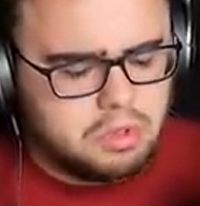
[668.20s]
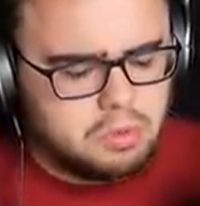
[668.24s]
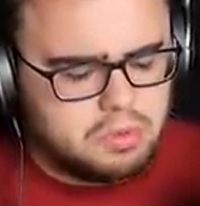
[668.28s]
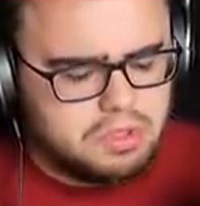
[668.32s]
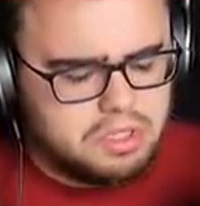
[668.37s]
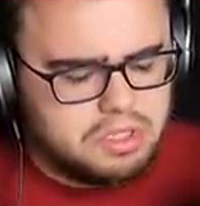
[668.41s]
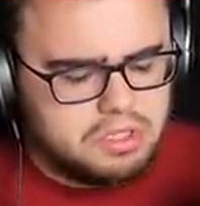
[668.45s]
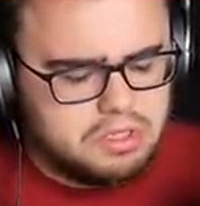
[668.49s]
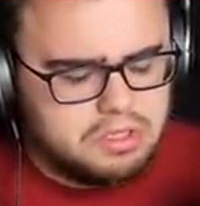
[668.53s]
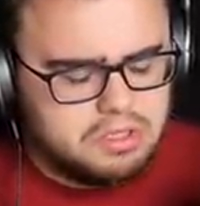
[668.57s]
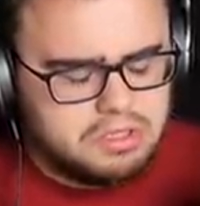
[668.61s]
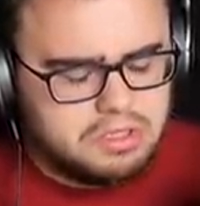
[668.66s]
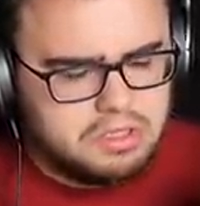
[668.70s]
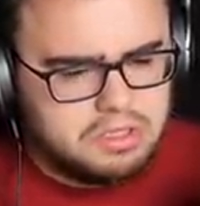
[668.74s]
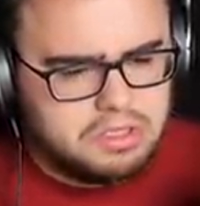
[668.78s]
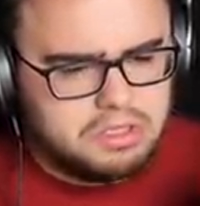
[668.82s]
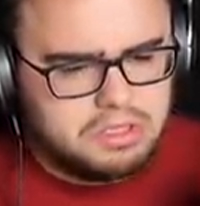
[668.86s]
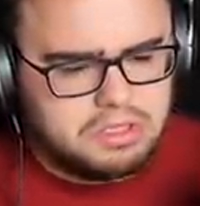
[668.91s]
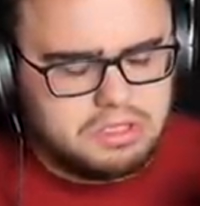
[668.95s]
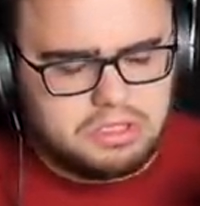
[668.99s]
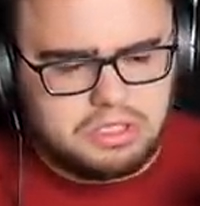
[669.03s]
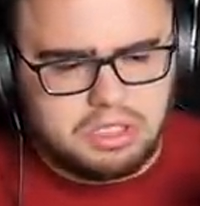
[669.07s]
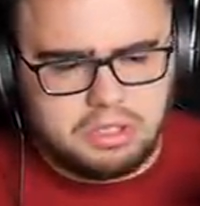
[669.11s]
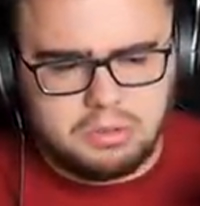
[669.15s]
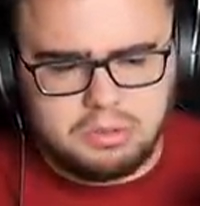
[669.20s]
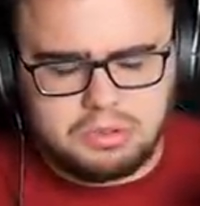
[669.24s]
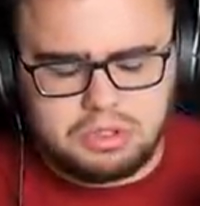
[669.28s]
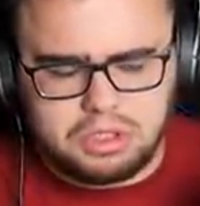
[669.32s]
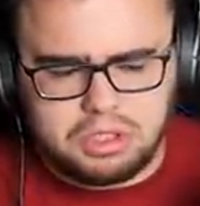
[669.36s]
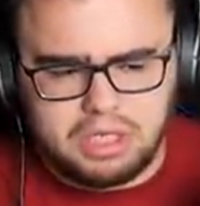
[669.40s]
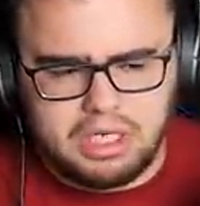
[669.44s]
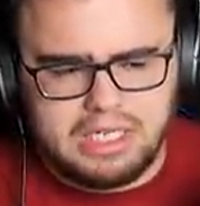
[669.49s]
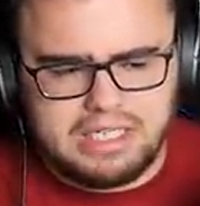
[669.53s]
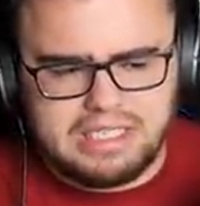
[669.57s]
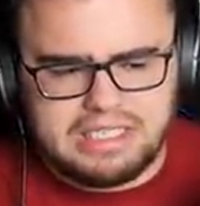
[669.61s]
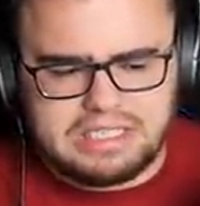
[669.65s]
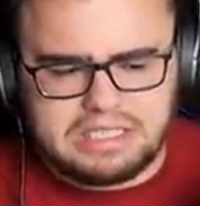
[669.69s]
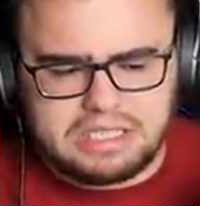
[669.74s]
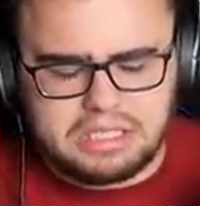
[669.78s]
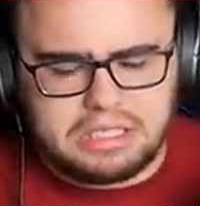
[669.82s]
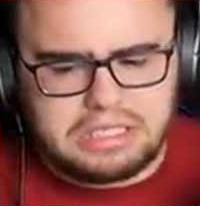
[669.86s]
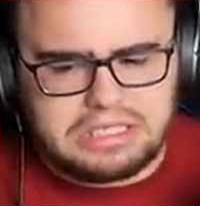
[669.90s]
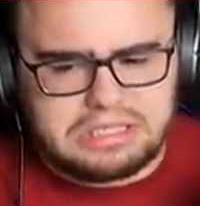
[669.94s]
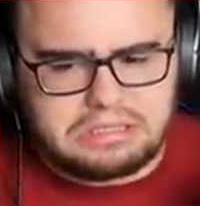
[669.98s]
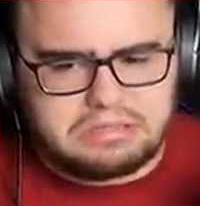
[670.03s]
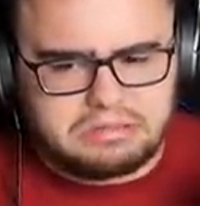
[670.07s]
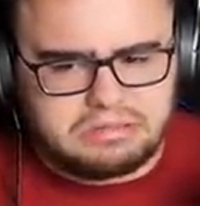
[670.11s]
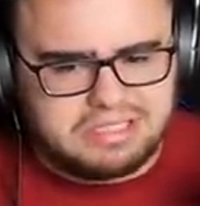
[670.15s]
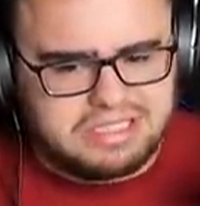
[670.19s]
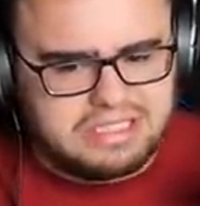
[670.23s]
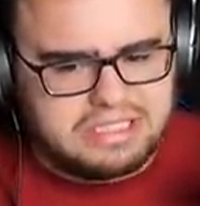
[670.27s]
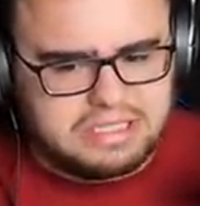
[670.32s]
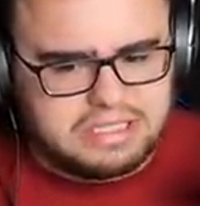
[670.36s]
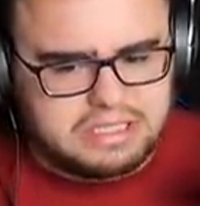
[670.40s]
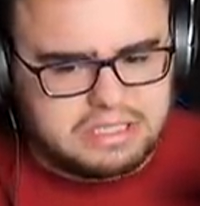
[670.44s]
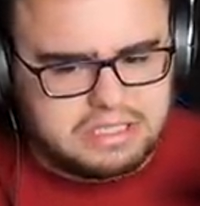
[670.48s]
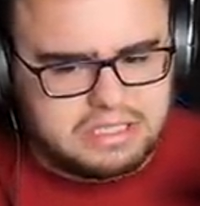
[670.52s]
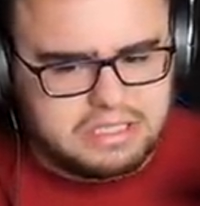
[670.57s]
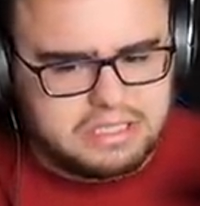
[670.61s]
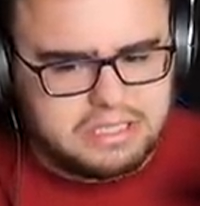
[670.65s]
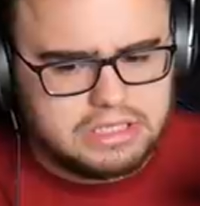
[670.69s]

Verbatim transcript: don't, don't try anything crazy.